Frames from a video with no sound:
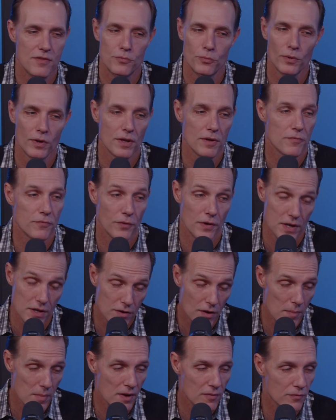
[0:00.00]
really free. You
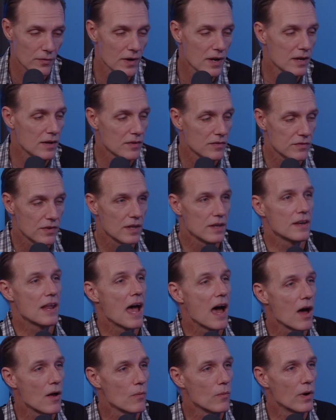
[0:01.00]
talk about freeing, to sit
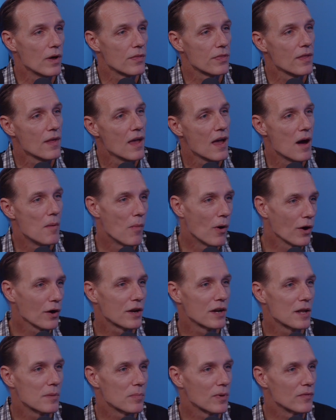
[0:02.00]
down with a
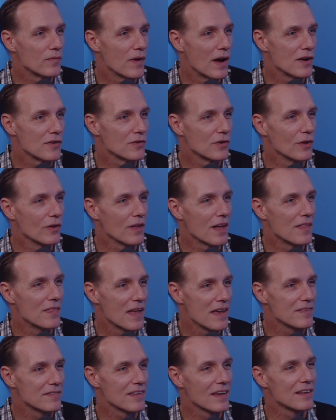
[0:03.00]
marketing professional and
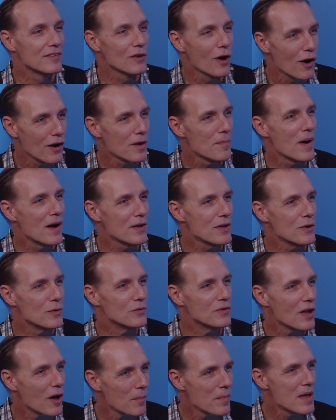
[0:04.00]
they say, talk about you,
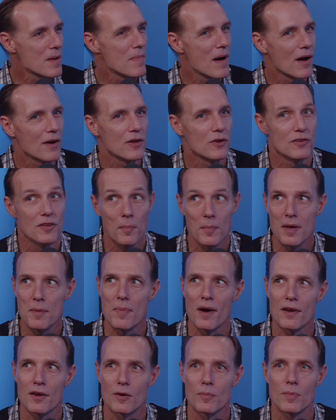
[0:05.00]
tell me about you, tell me
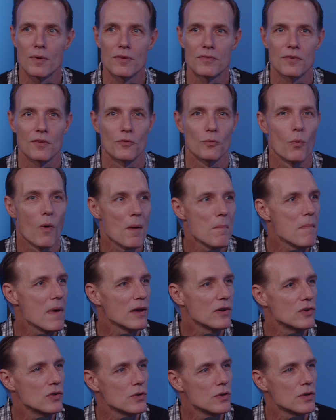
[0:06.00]
about your business. What
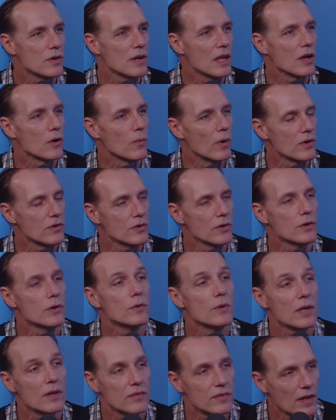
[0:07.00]
makes you unique? What's your
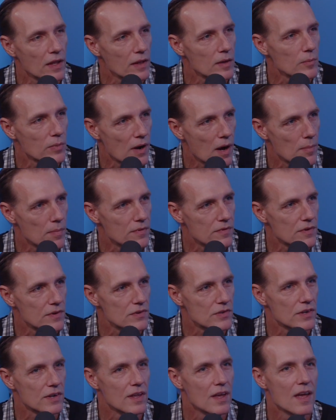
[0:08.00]
unique selling
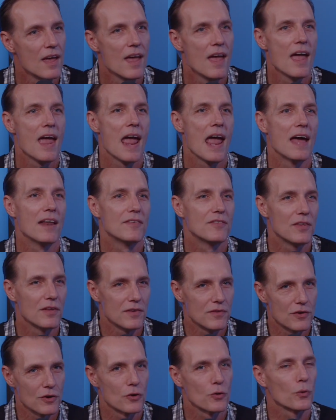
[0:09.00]
proposition? And
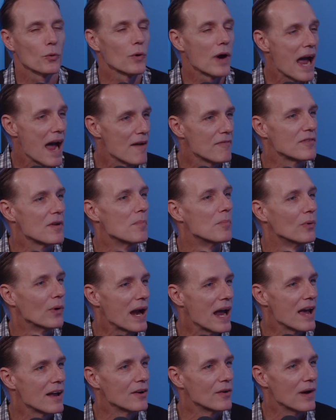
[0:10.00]
to craft a
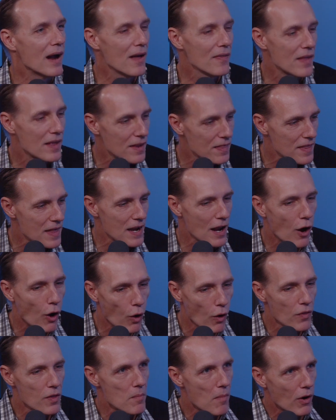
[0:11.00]
brand around that. And then
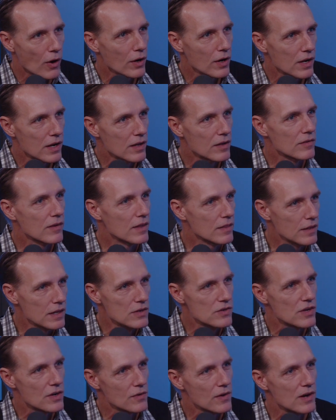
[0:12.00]
all the marketing and
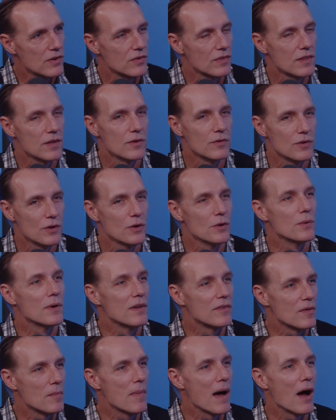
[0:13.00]
lead generation that you do
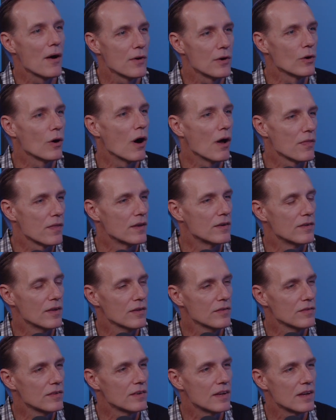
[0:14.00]
is about your
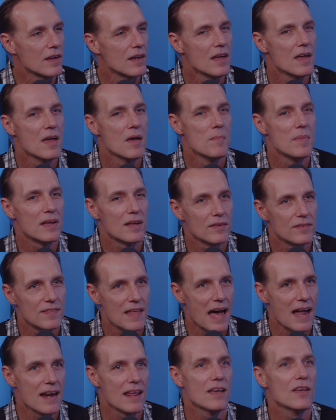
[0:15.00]
authenticity, because
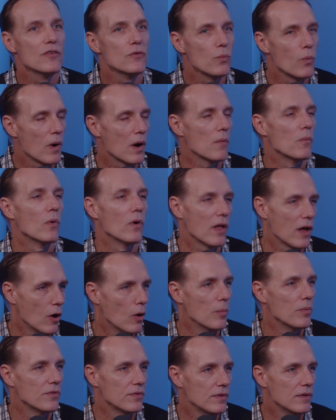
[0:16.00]
that is what will
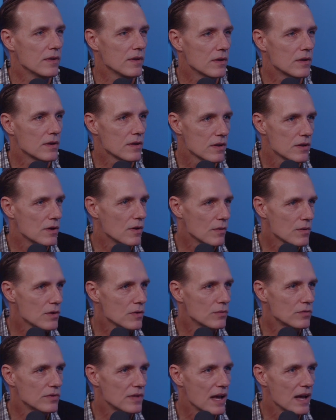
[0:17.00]
help
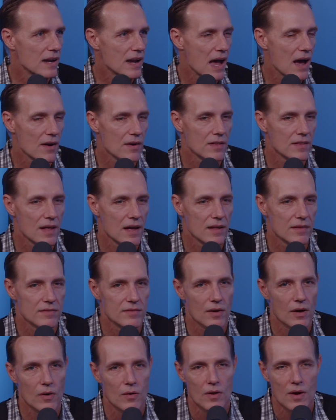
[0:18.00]
you stand out in that.
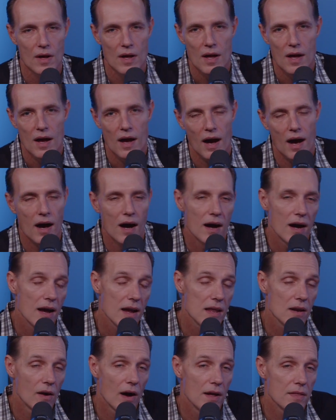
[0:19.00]
So
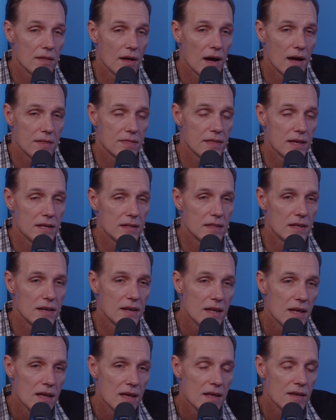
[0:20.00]
I think that
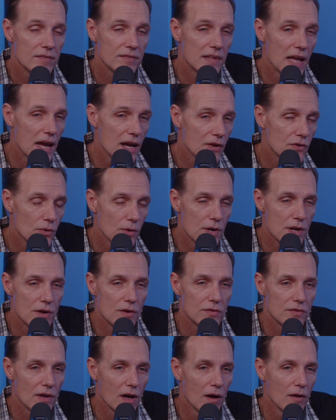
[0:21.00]
staying true to
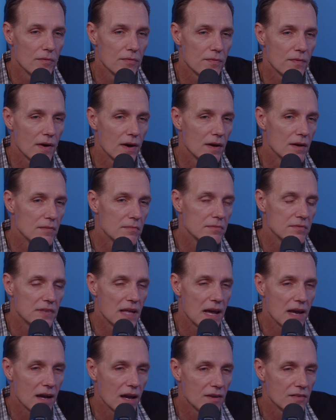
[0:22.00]
yourself,
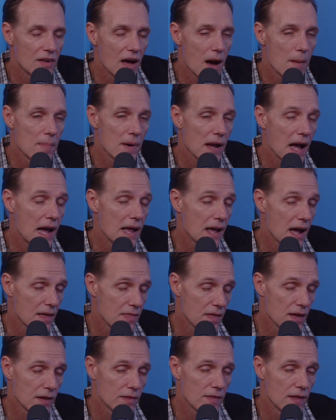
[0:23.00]
staying on topic, I
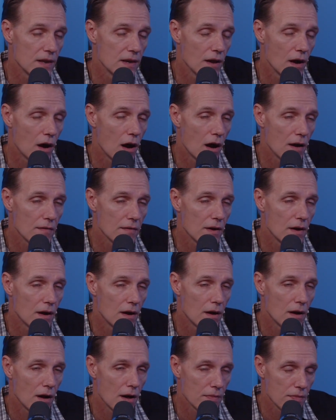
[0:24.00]
think that
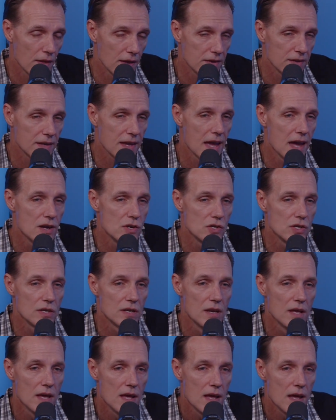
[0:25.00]

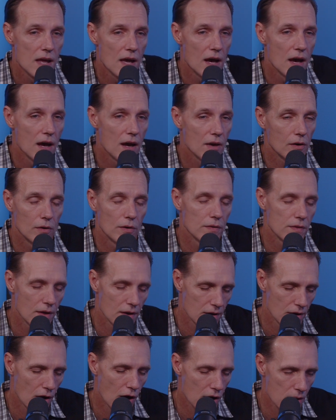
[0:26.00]
authentication or
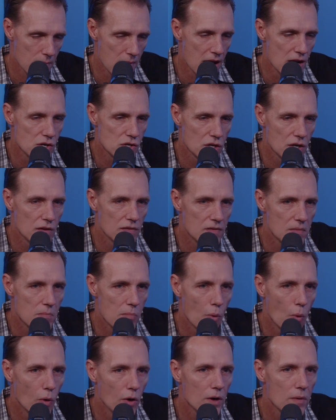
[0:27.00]
the automation is
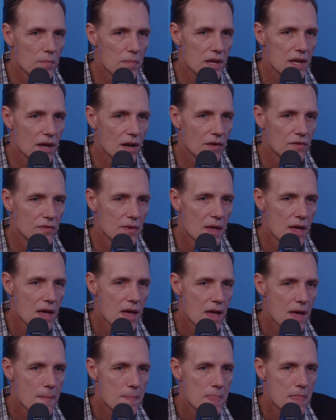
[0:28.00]
important, because
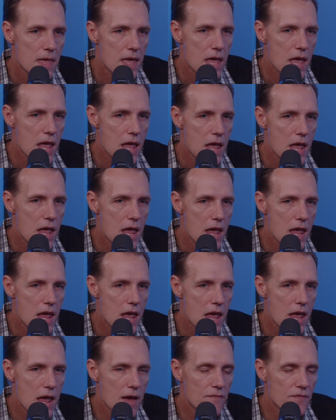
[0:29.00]

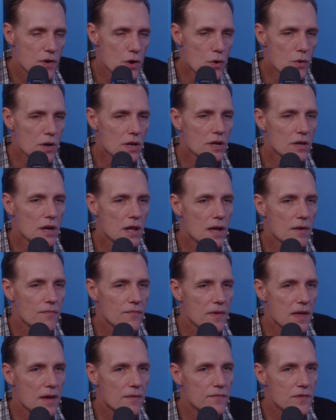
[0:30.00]
if
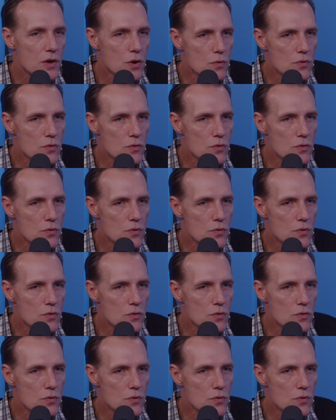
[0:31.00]
you